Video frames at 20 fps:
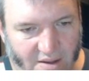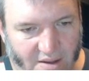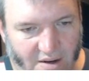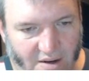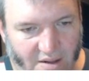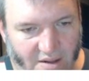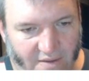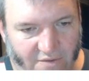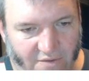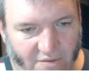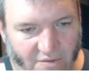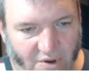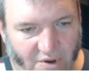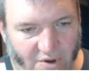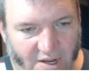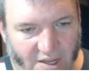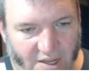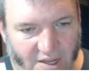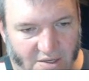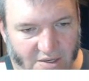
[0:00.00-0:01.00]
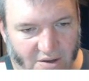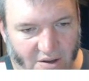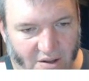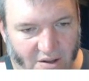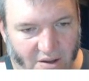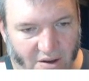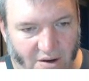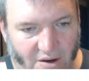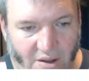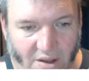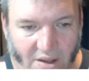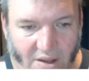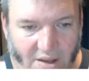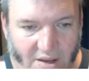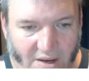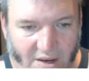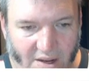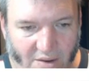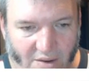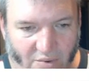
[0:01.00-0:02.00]
And I left the right hand side alone.
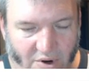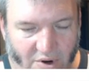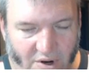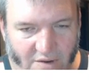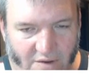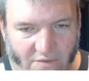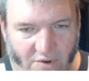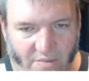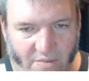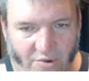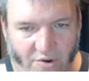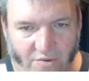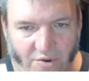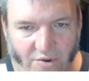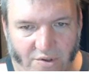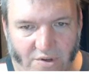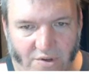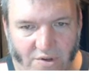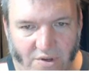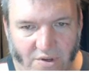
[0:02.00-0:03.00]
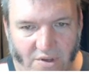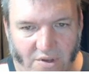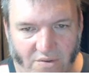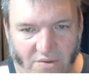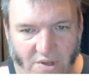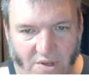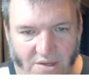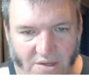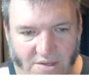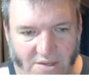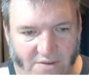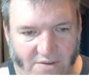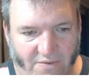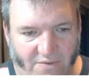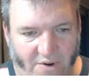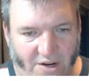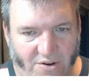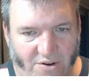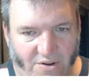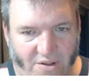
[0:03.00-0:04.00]
Now when I divide by root 2, you'll notice this
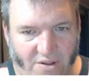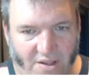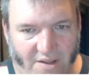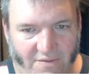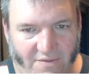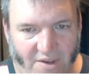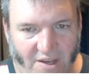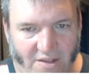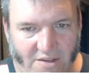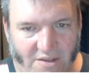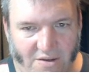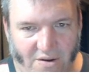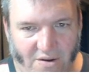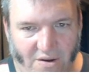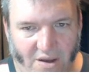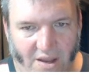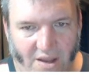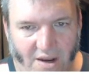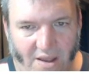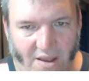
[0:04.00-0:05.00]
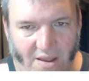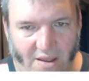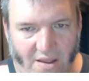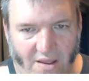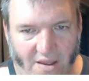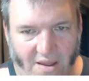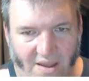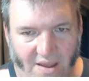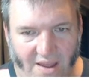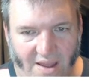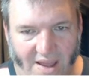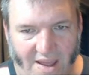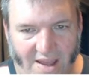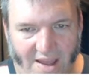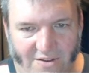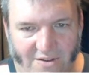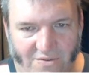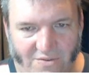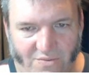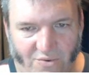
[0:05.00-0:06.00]
fraction on the left hand side
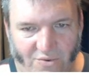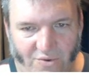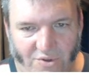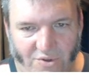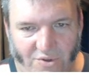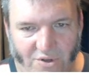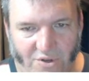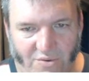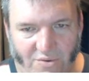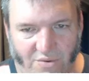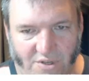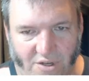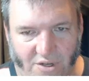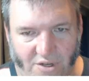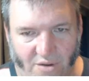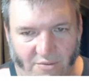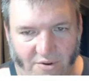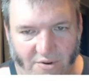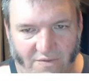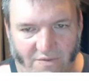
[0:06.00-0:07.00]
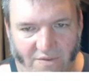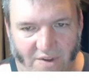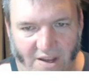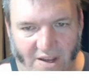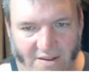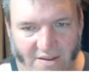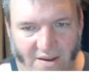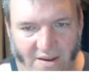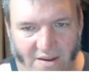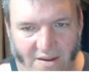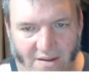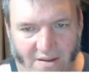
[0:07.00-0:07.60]
has root 2 as a common factor.